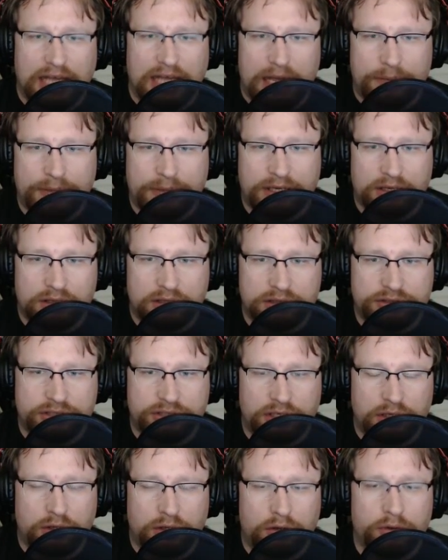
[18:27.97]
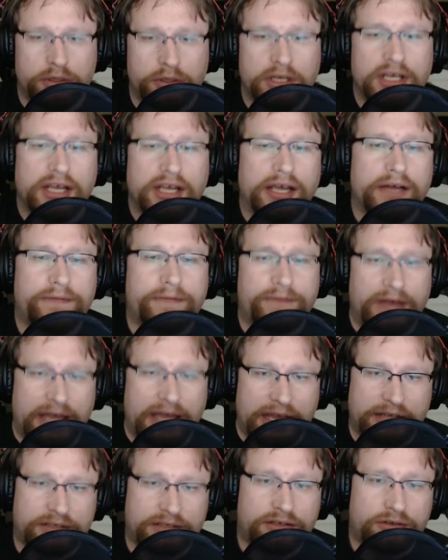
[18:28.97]
That's a topic on its own. In
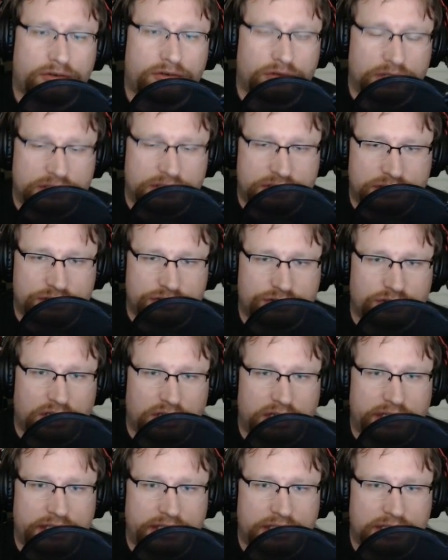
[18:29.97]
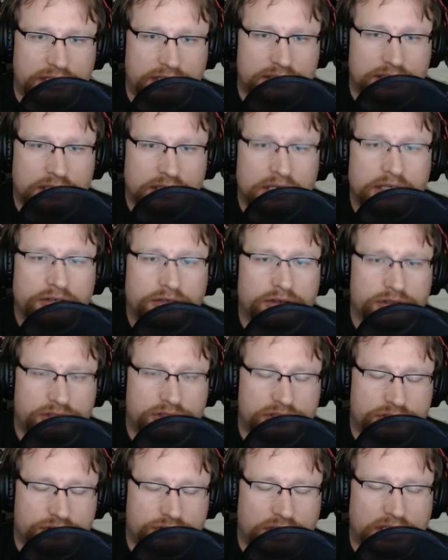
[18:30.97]
fact, Chris is
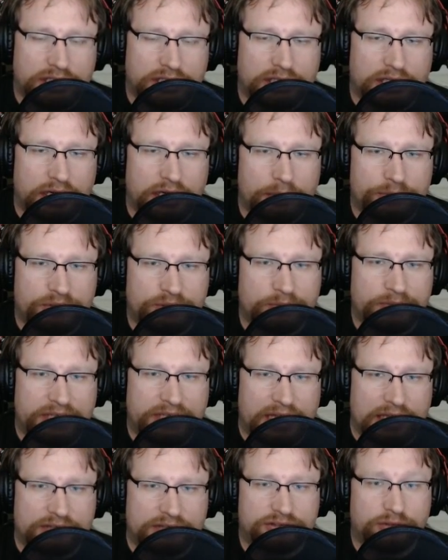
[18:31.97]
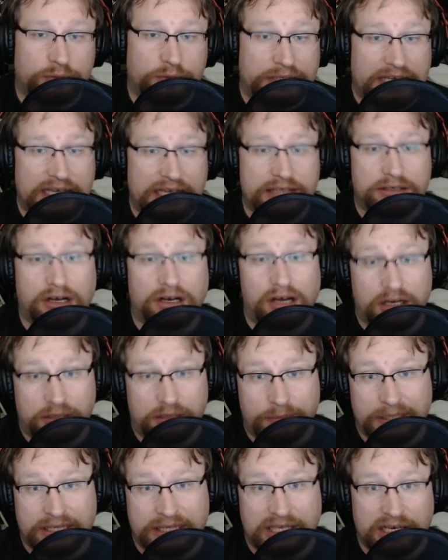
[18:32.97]
trying to line up some guests so we can
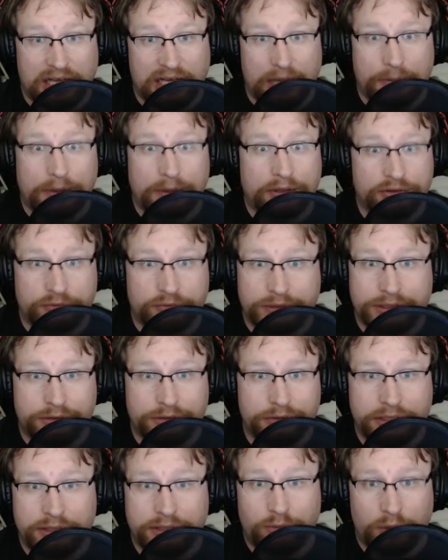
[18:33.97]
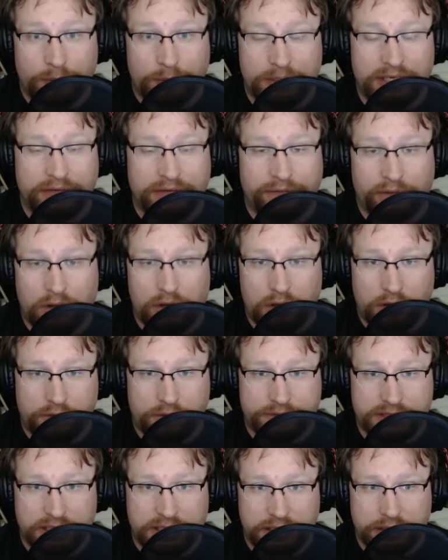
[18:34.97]
talk about that topic because we do need women
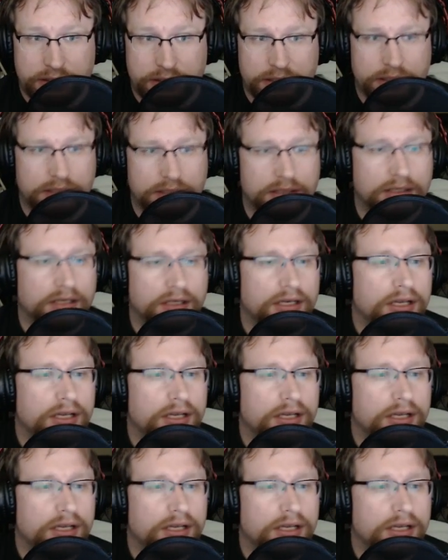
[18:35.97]
involved in it.